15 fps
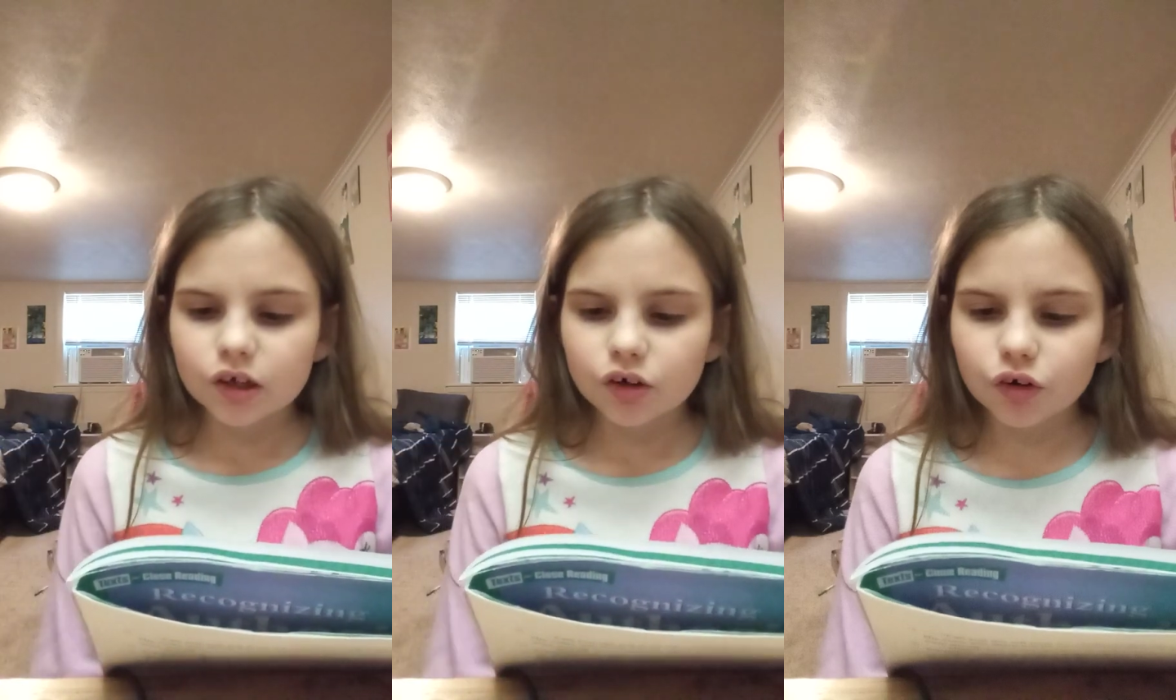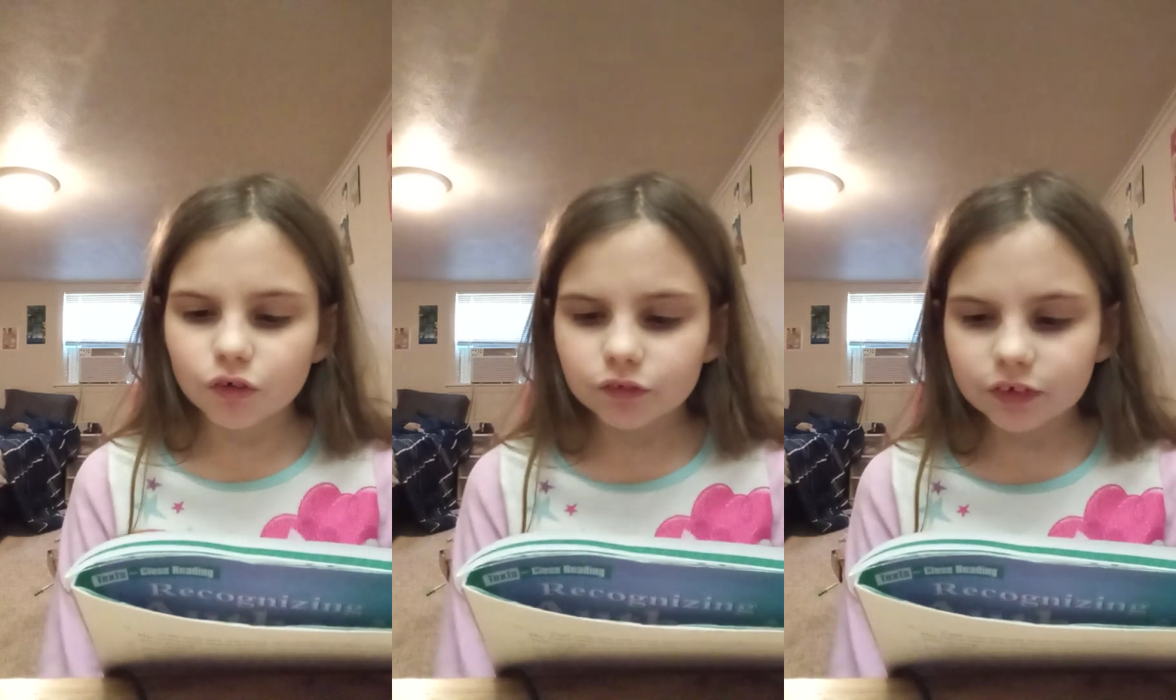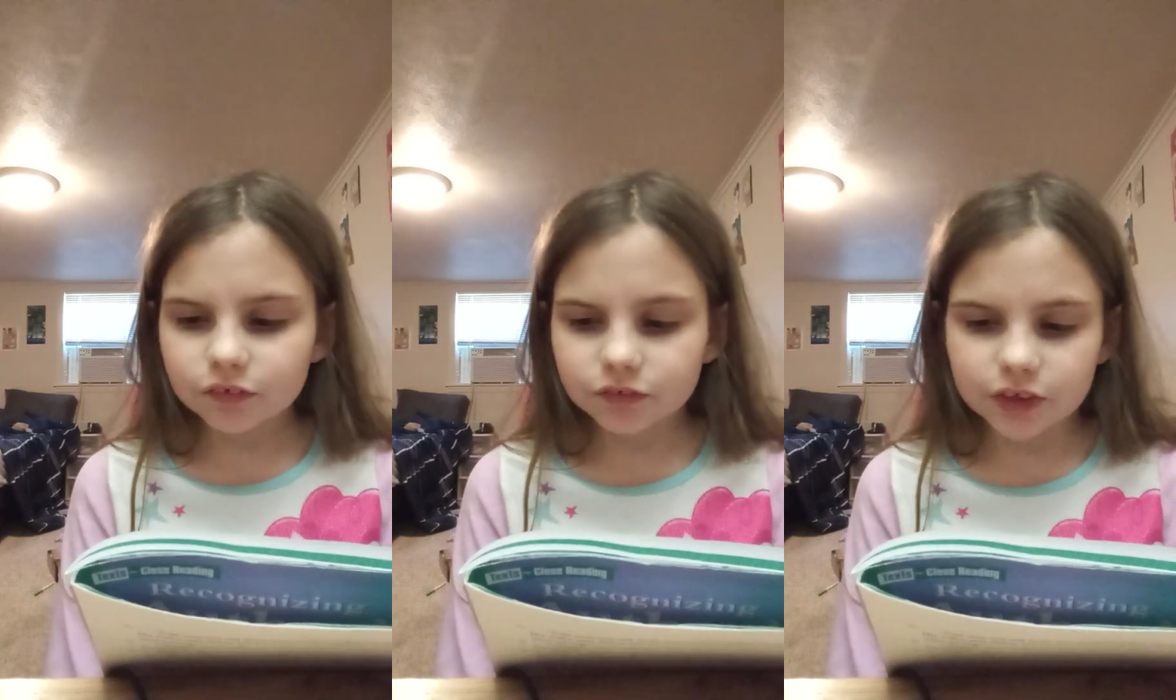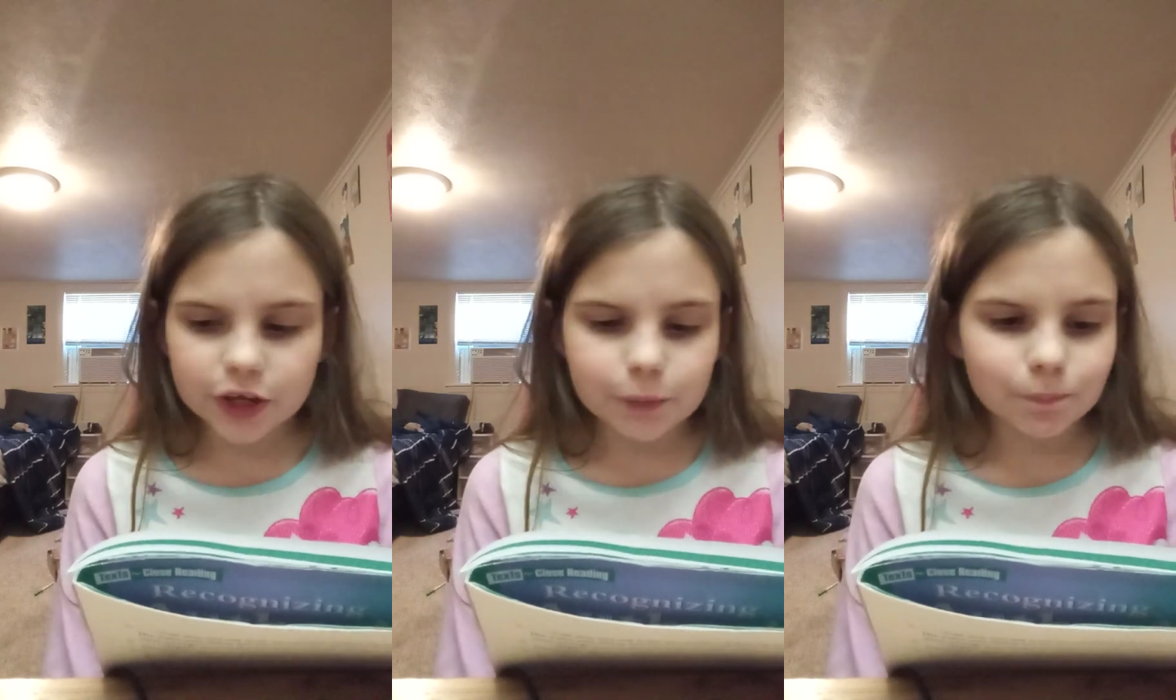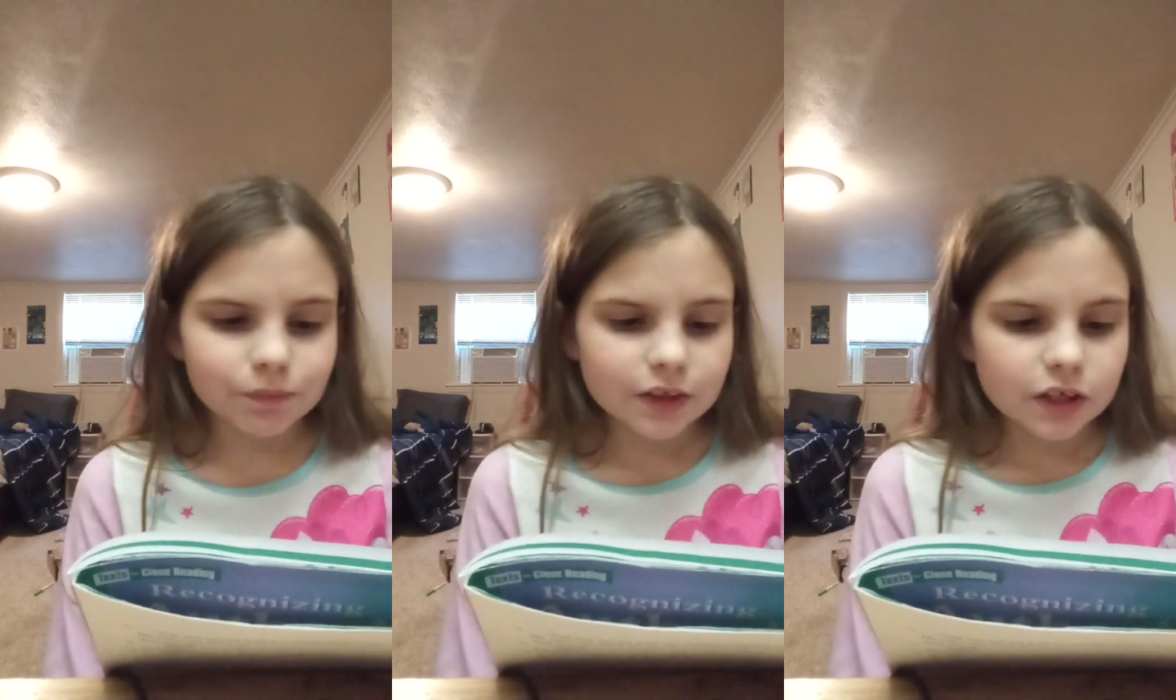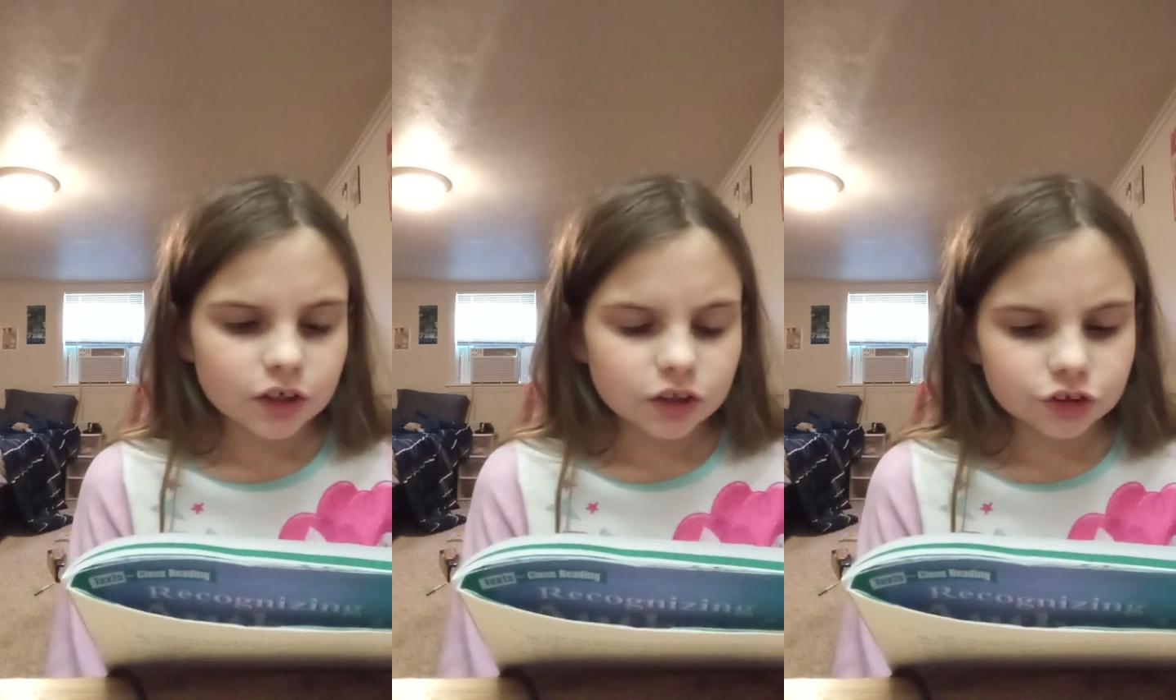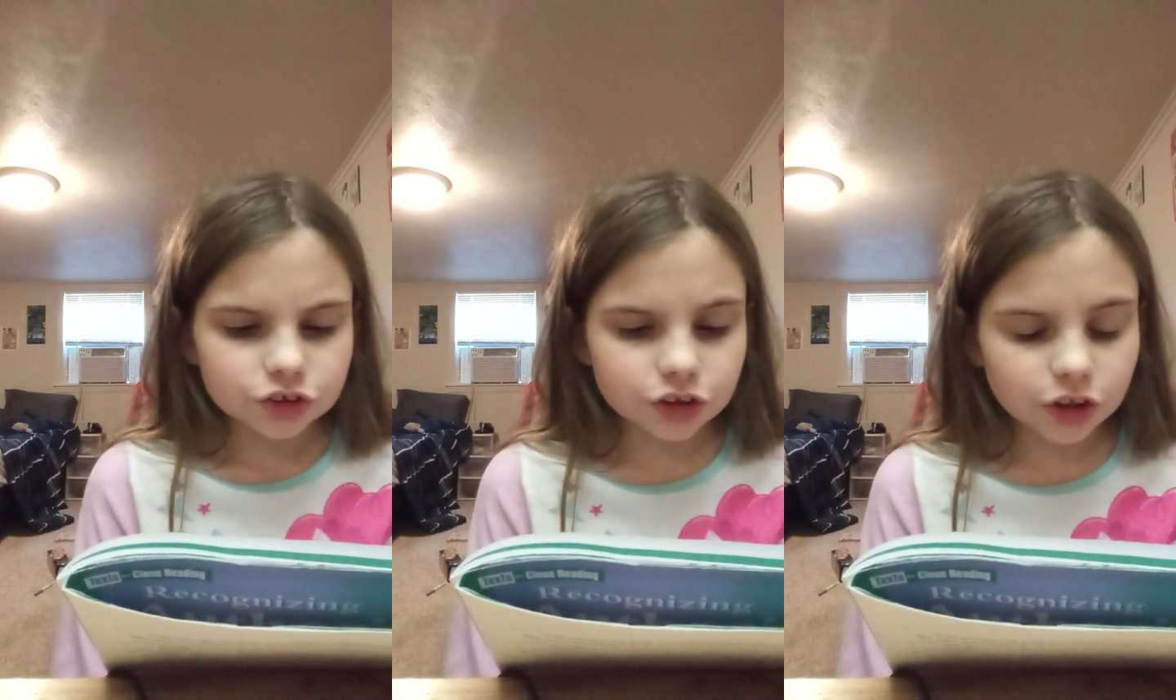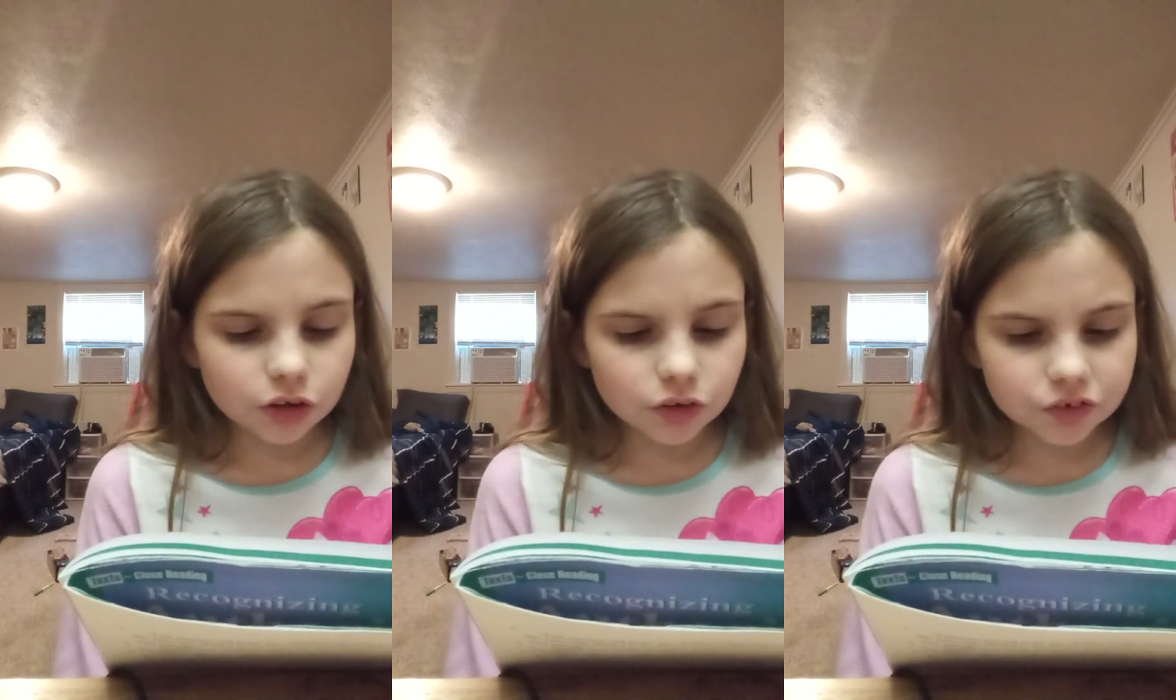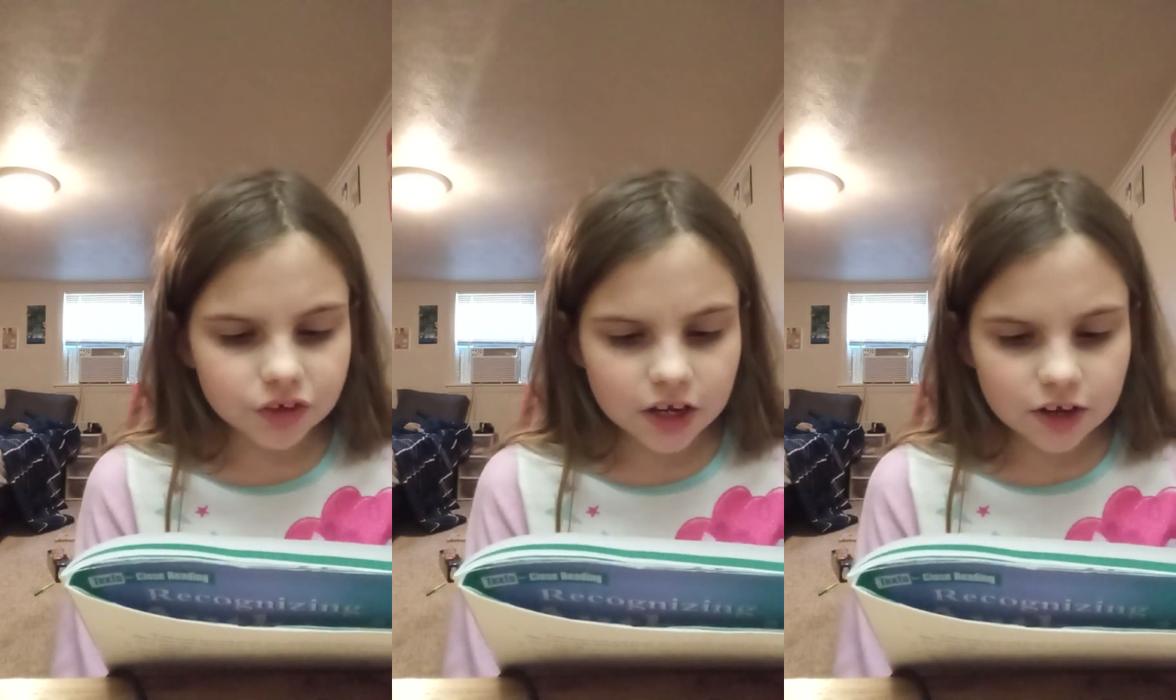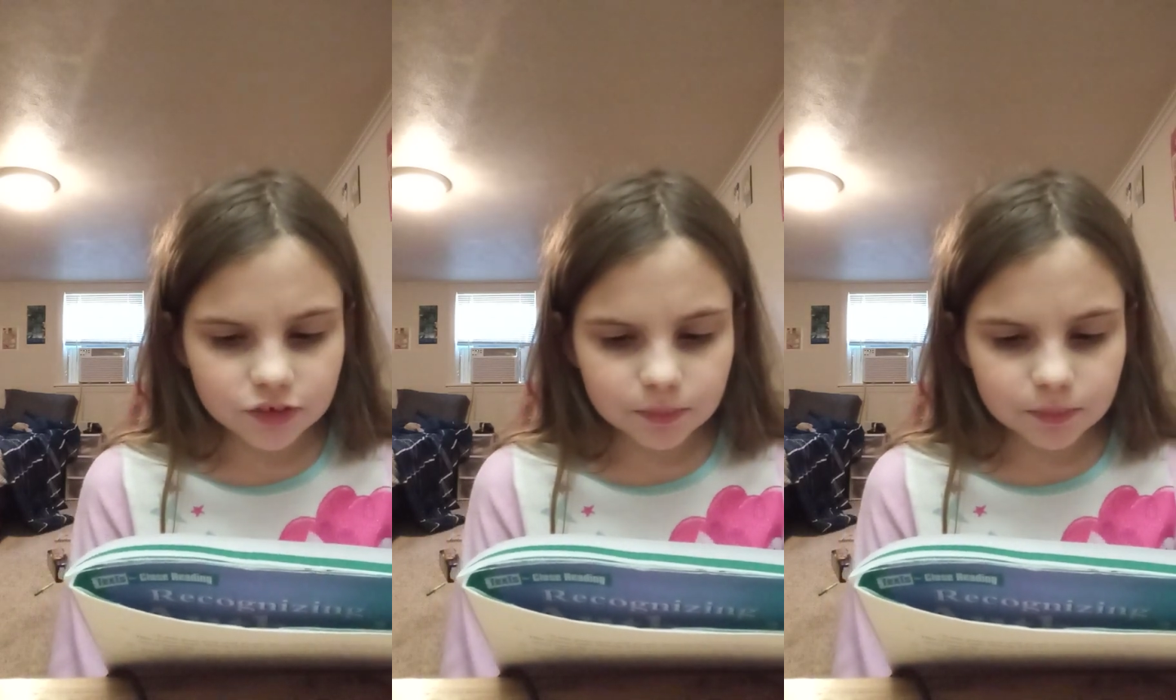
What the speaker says: Over the flame. She looked at